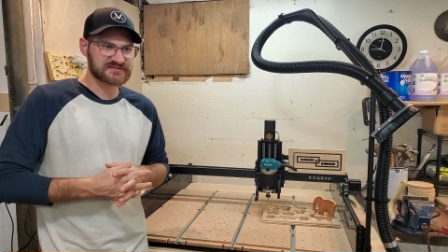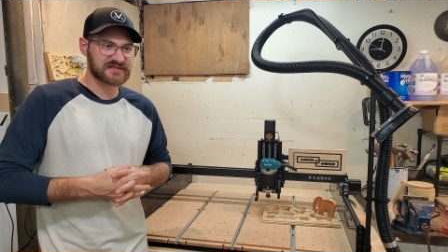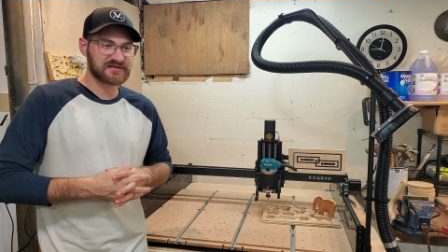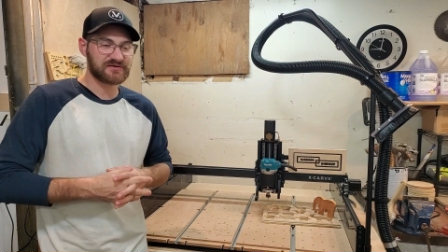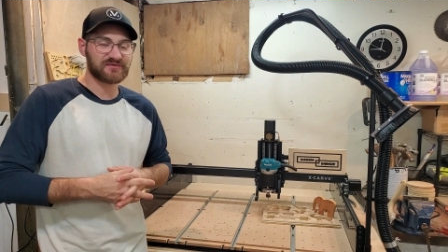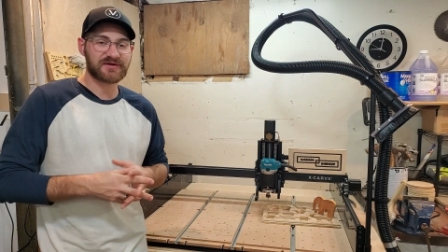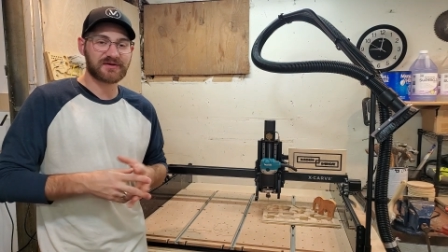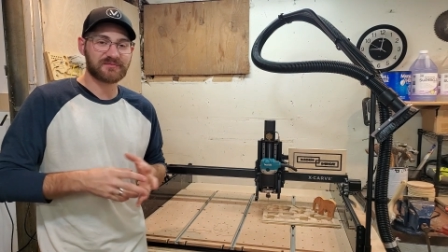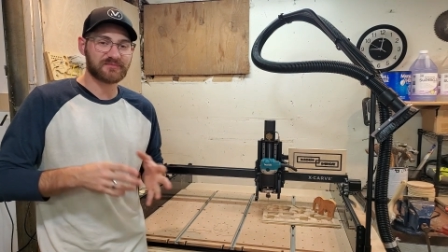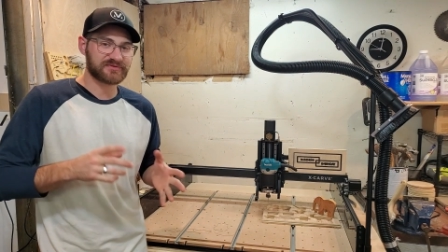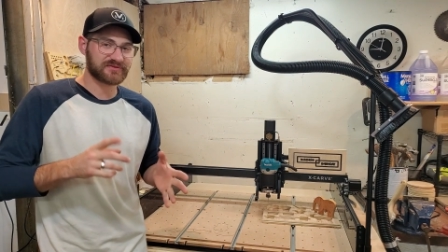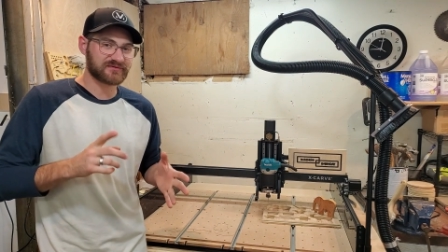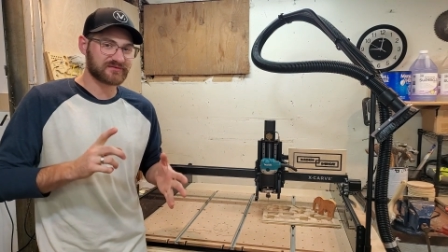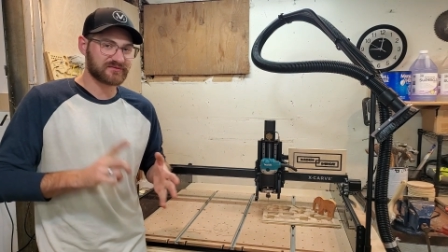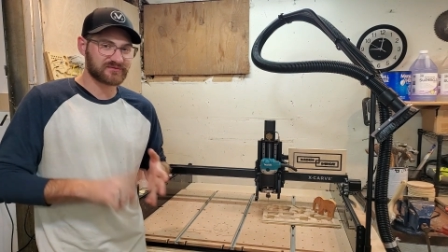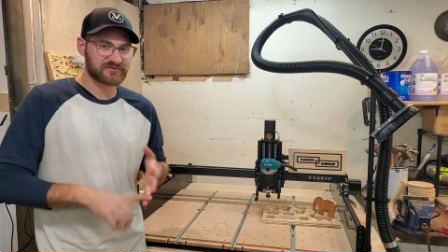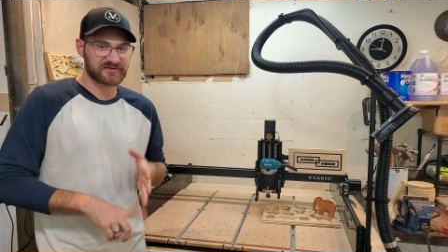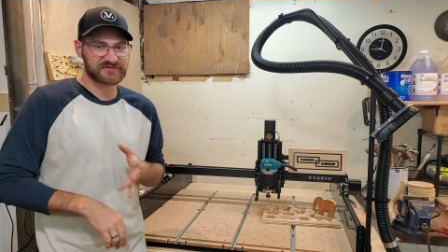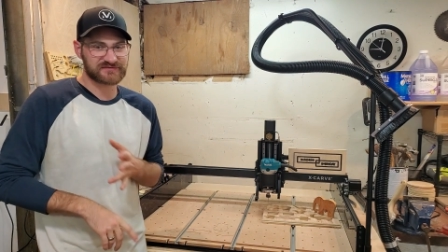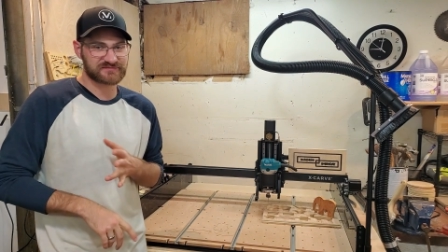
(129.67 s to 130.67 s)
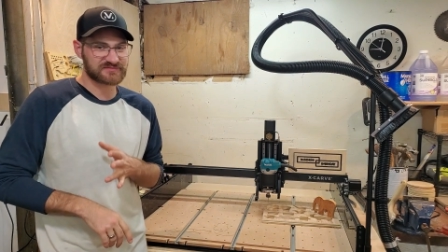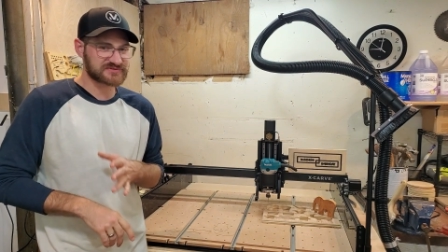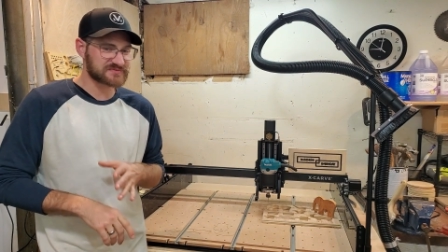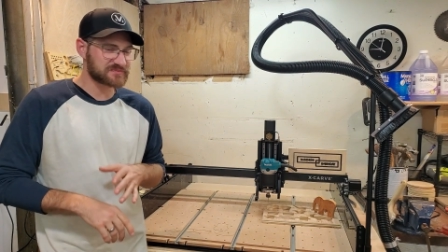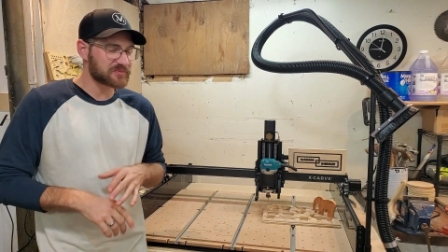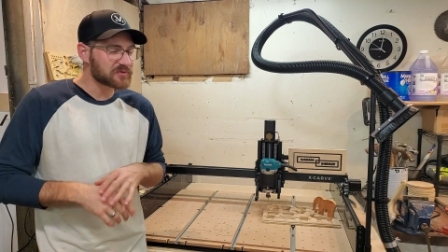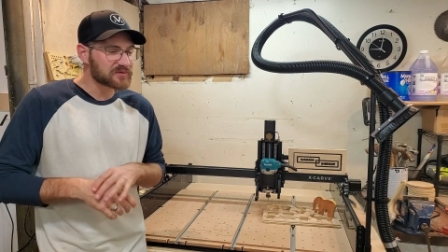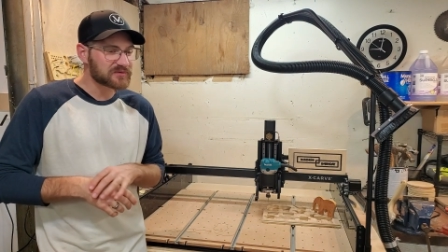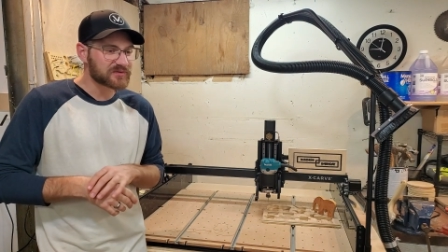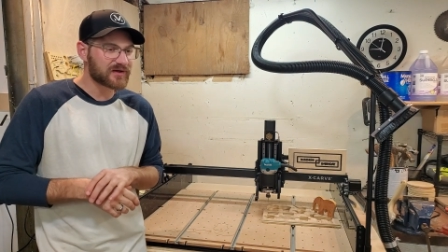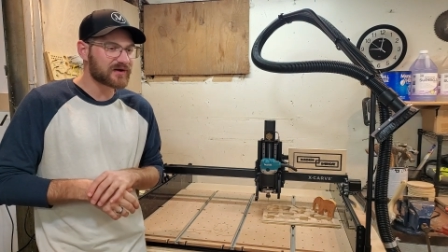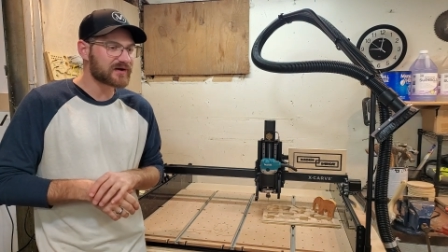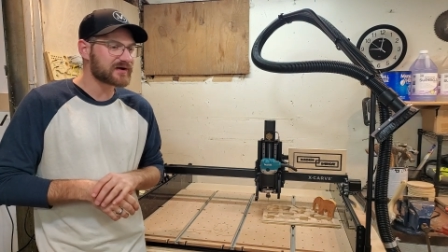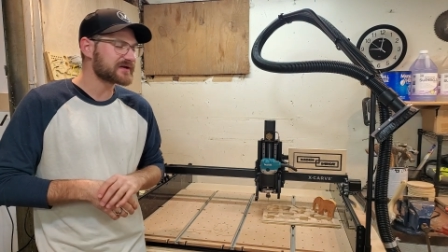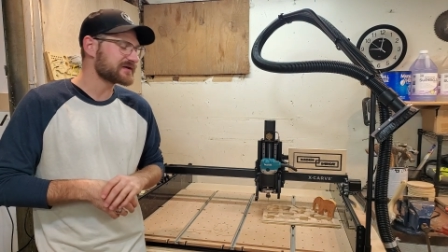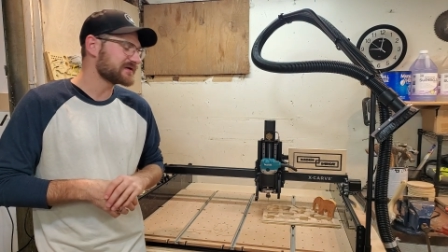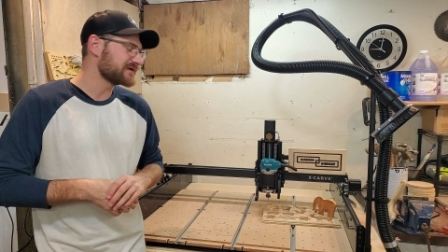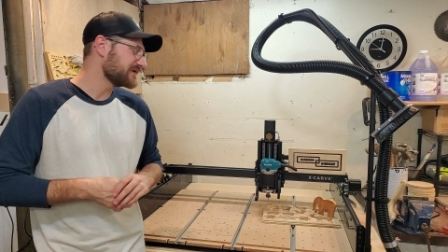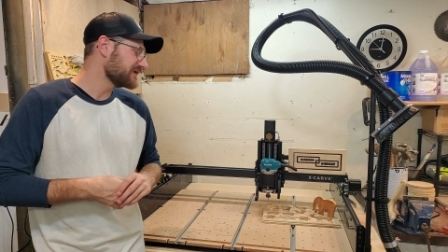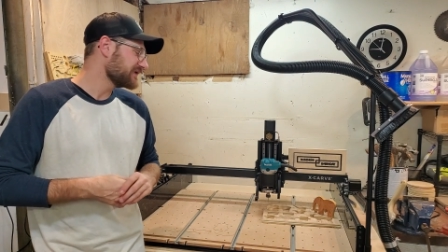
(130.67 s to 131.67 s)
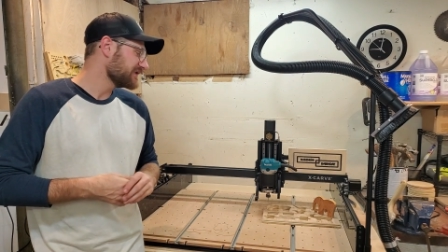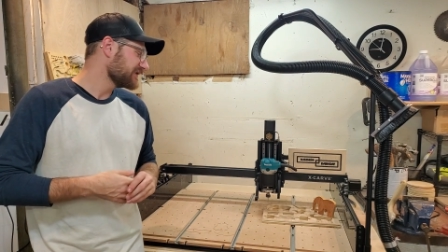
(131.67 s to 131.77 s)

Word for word: They don't come with their own customer support line.